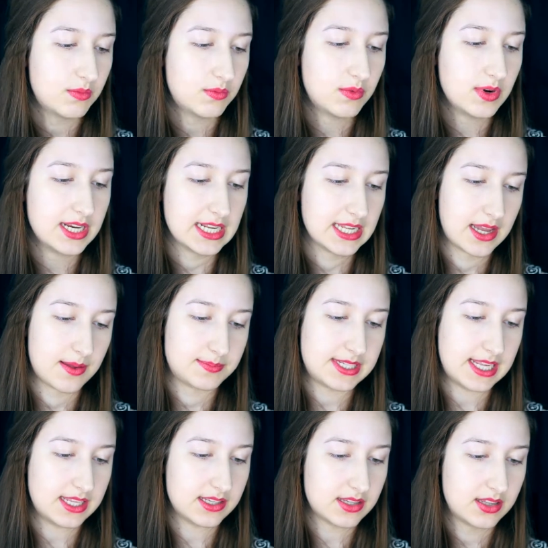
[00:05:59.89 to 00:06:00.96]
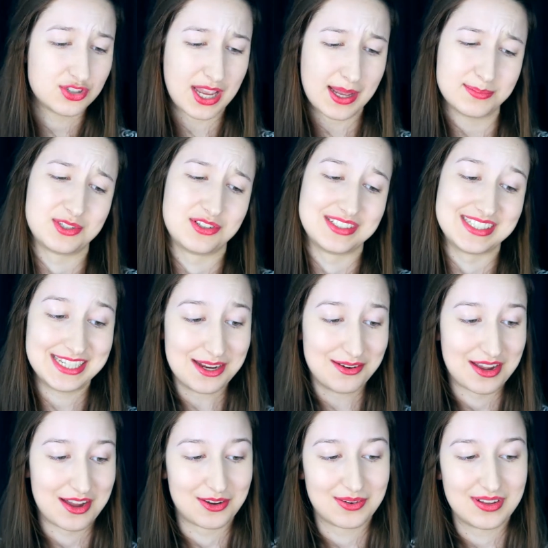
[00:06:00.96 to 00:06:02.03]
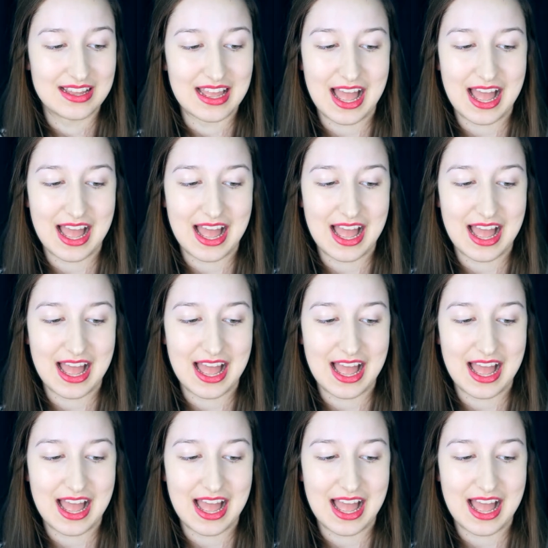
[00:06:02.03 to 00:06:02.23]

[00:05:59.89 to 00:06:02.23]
Reading update. Chapter 0.